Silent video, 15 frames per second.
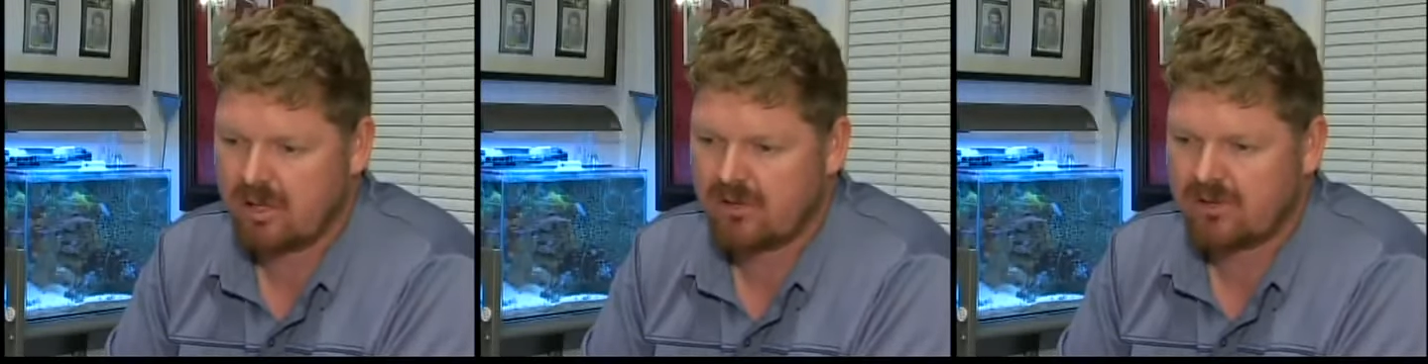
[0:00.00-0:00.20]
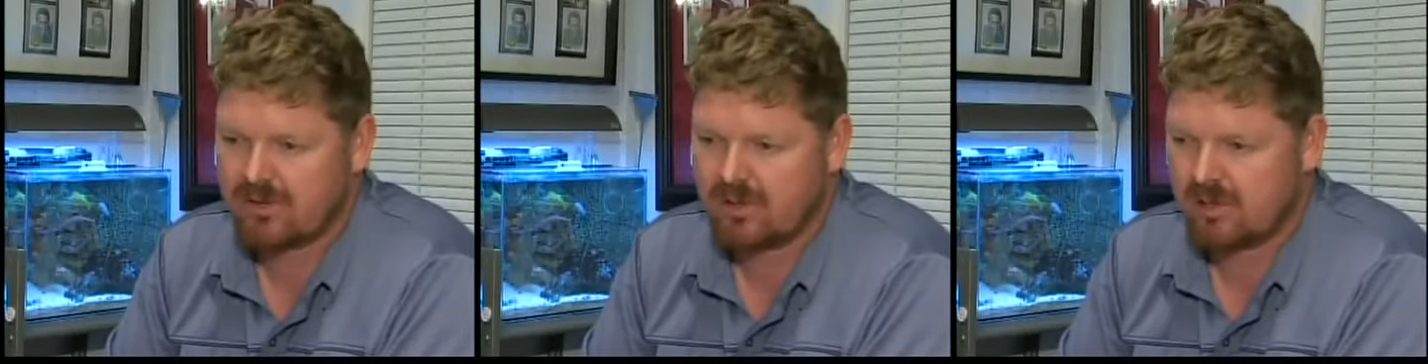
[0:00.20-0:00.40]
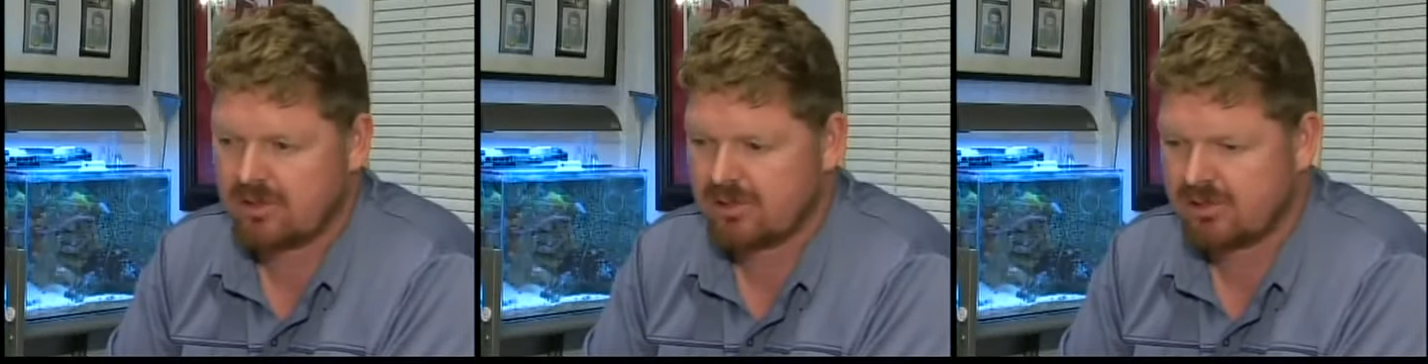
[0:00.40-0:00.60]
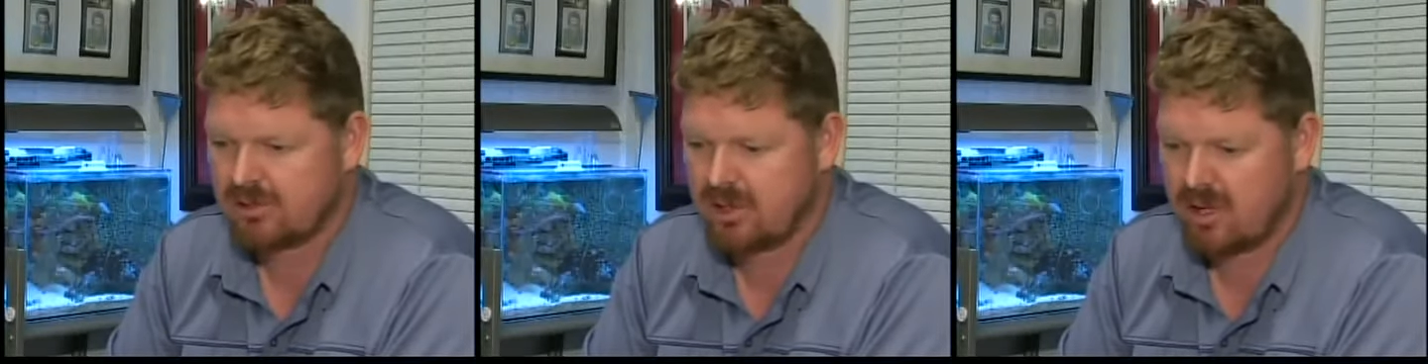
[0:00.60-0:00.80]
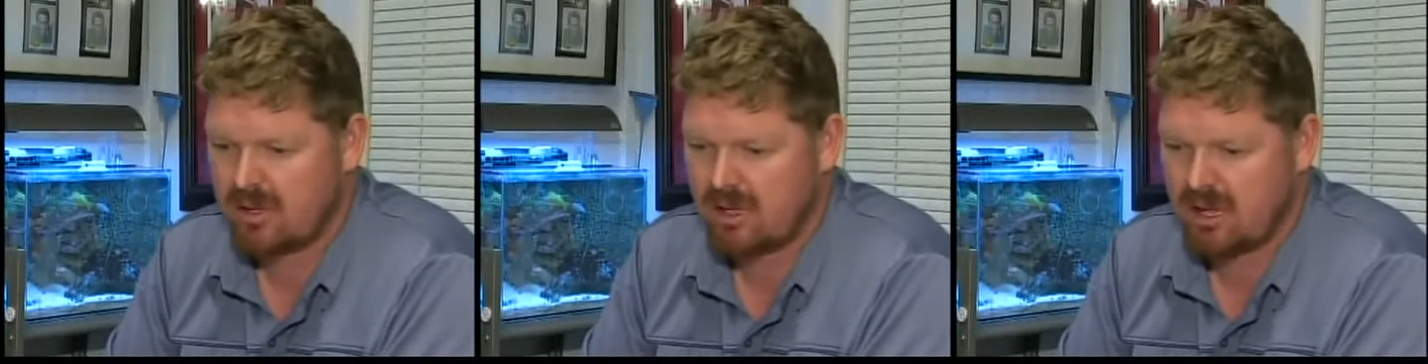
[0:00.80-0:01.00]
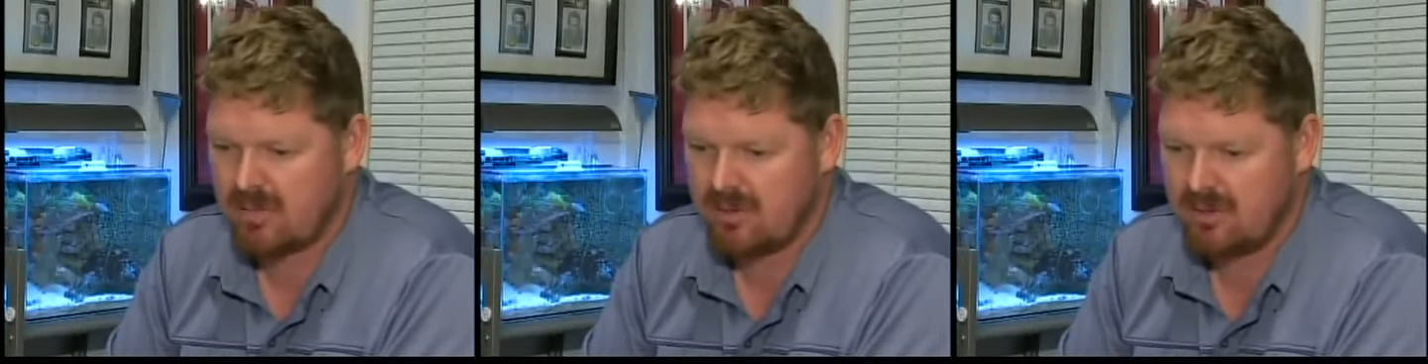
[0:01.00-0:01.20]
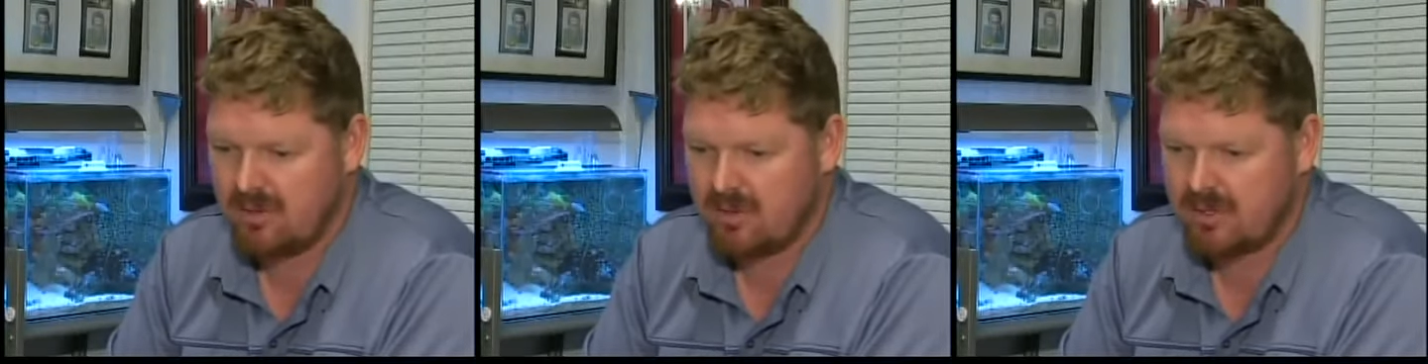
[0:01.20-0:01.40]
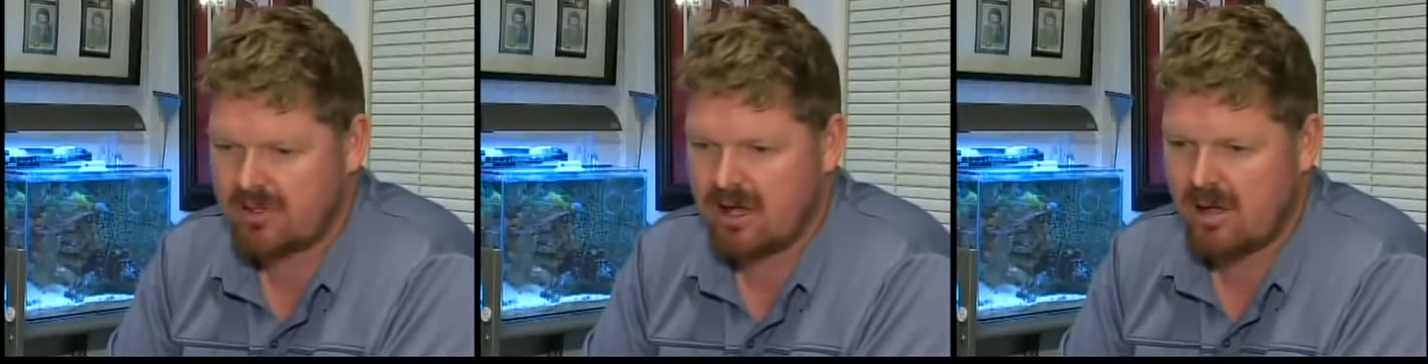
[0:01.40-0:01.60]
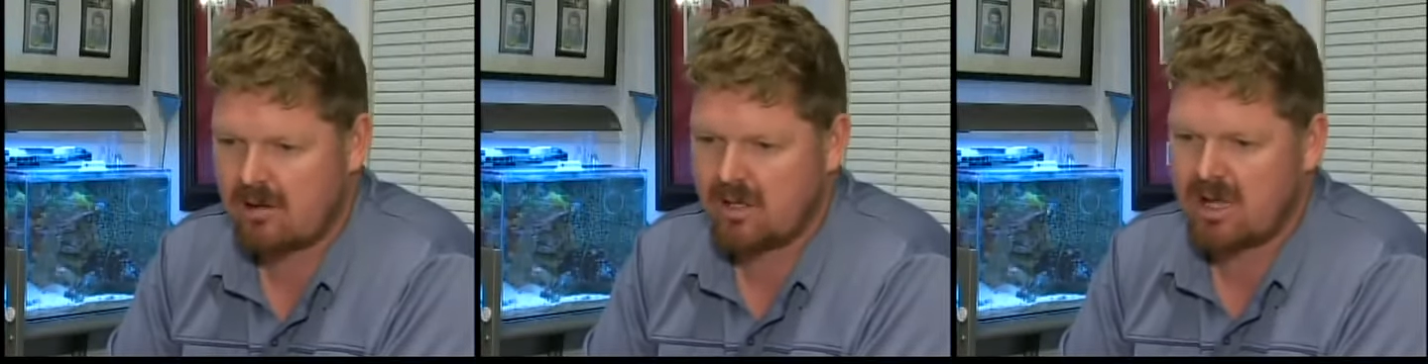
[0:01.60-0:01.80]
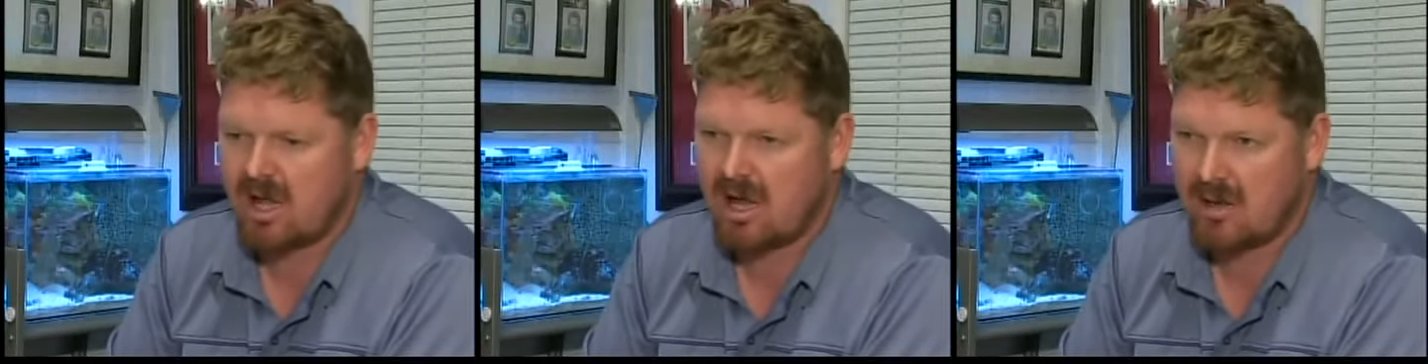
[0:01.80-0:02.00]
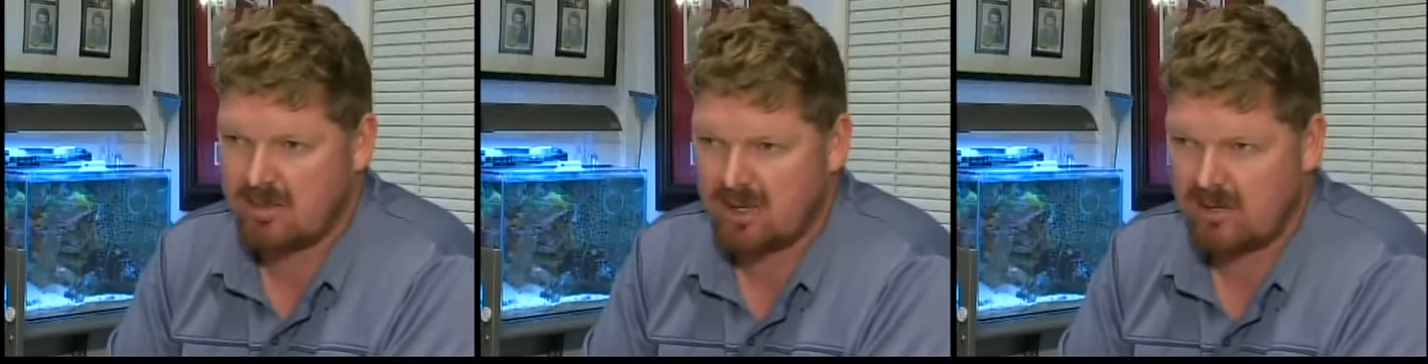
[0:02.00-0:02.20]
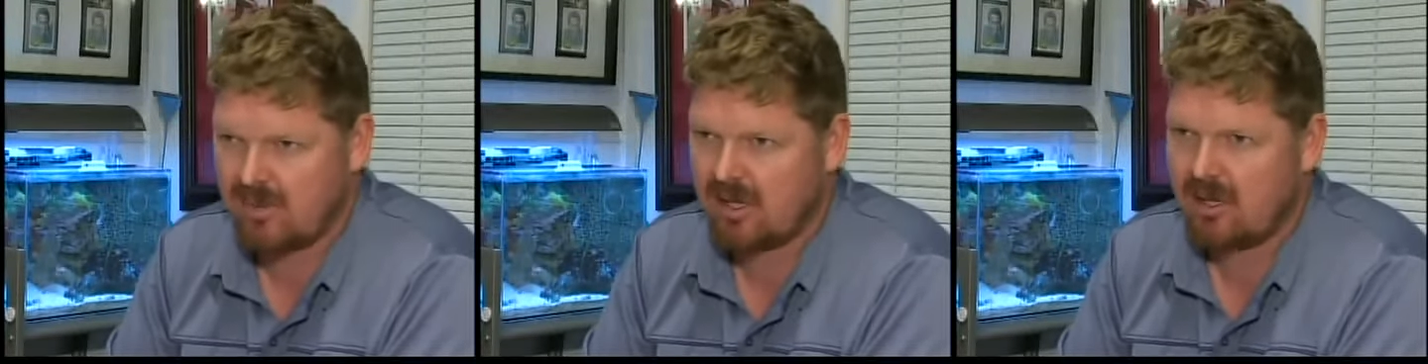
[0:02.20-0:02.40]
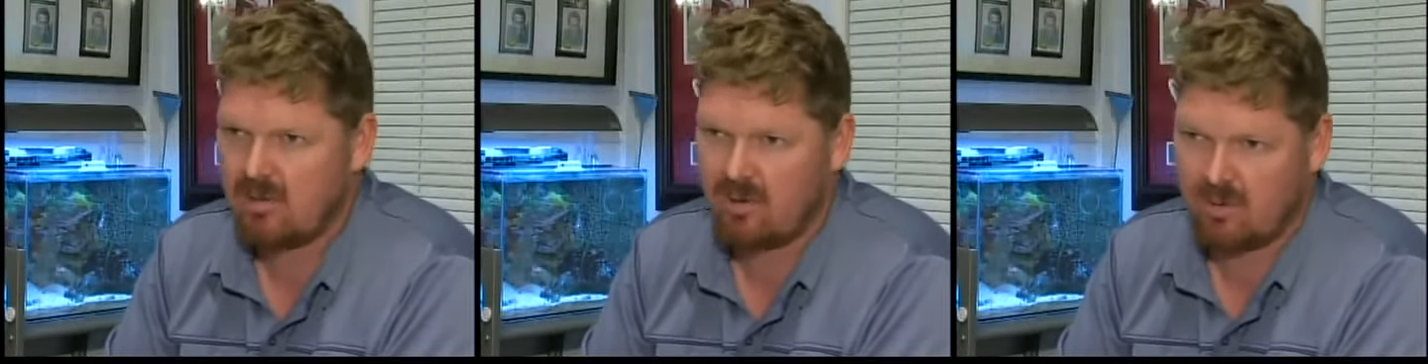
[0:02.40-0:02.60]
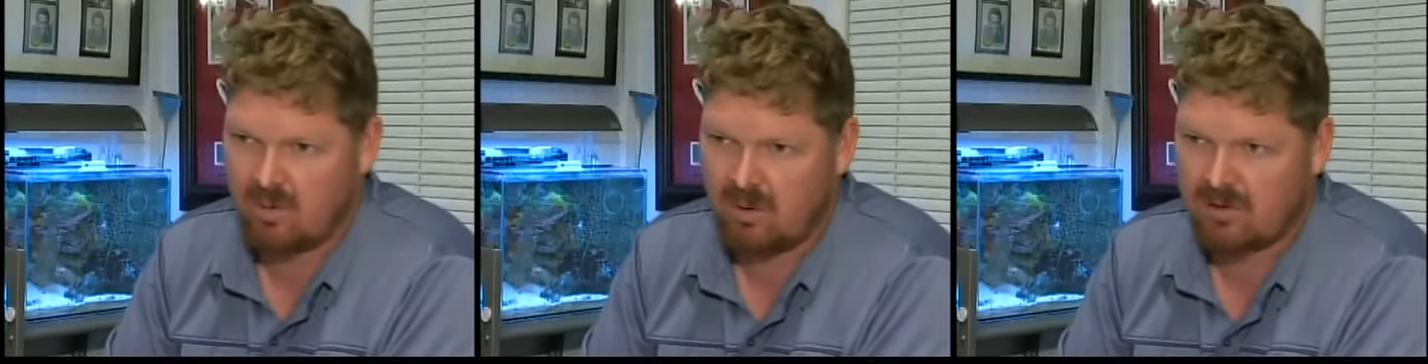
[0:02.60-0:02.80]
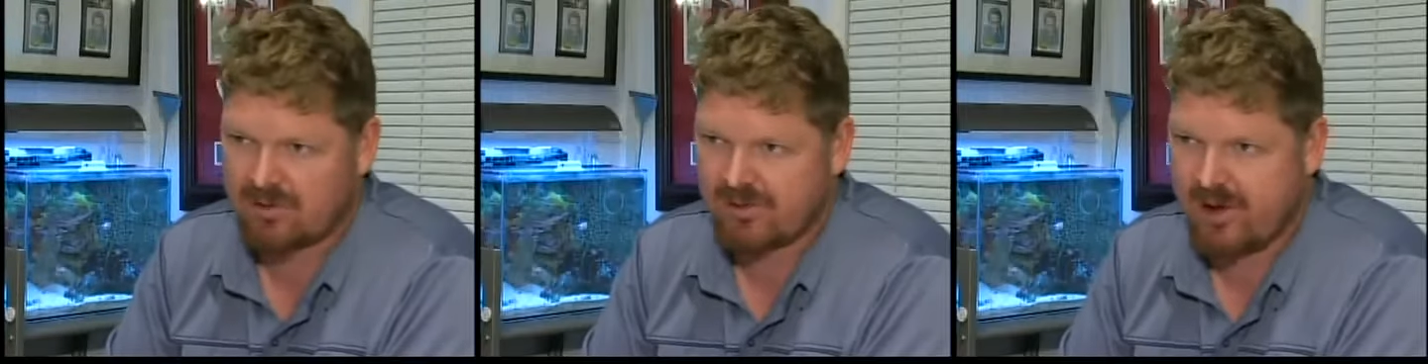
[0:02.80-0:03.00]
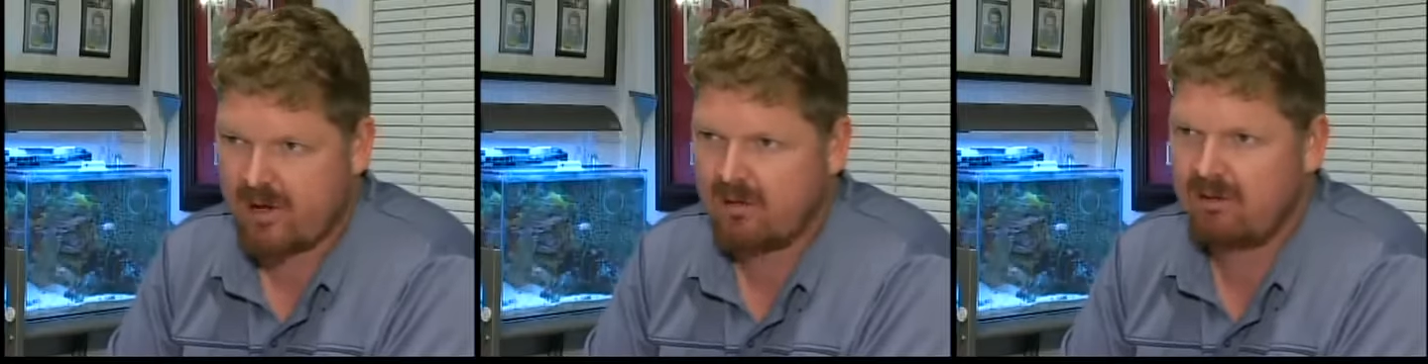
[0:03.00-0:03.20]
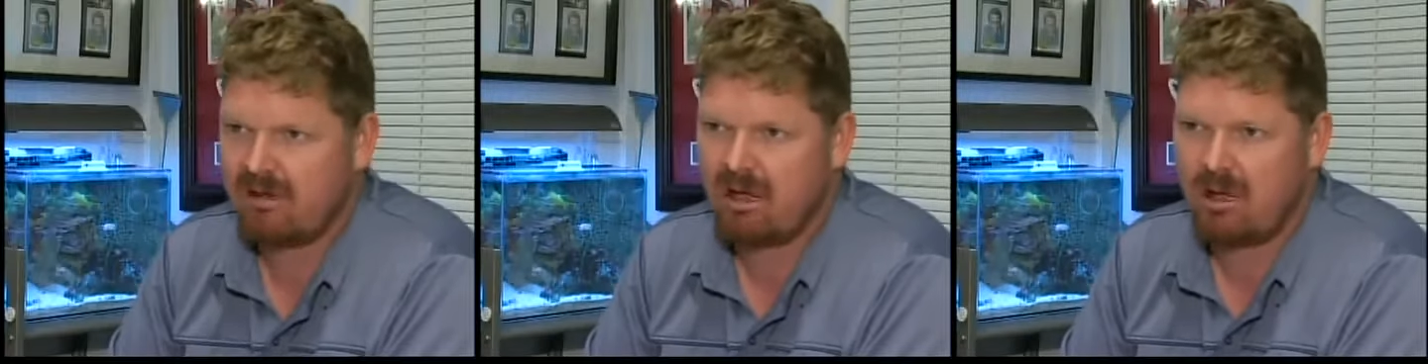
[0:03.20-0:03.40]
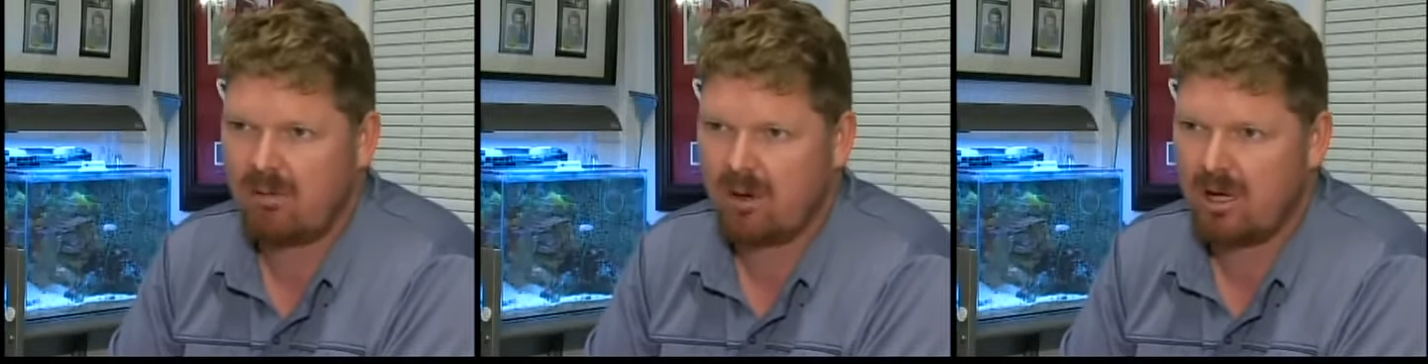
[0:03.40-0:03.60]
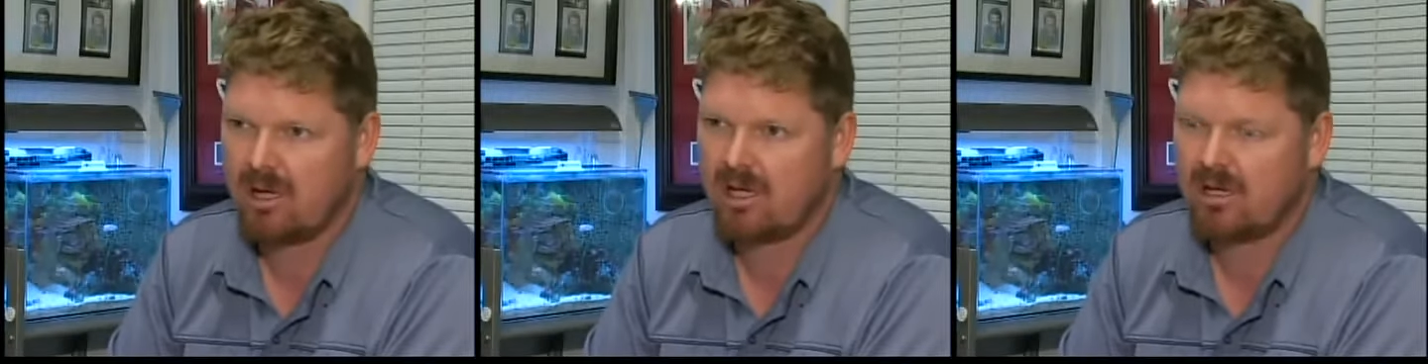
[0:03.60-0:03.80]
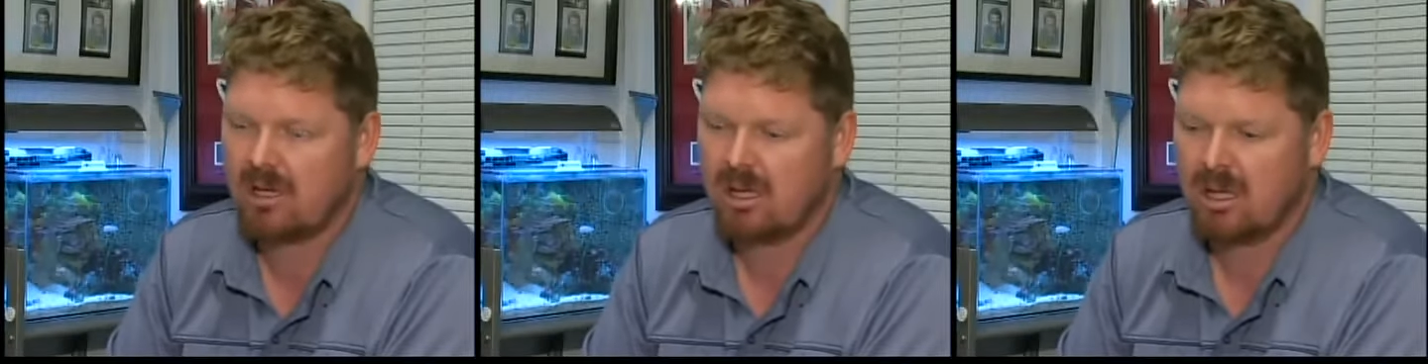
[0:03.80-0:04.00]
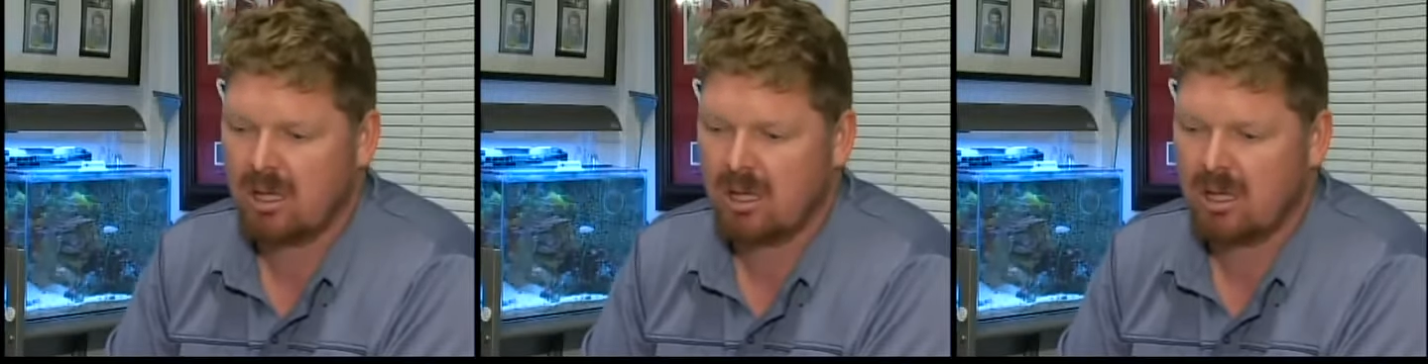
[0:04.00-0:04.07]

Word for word: That's, that's uh, I mean, with the down economy to begin with, we were struggling already,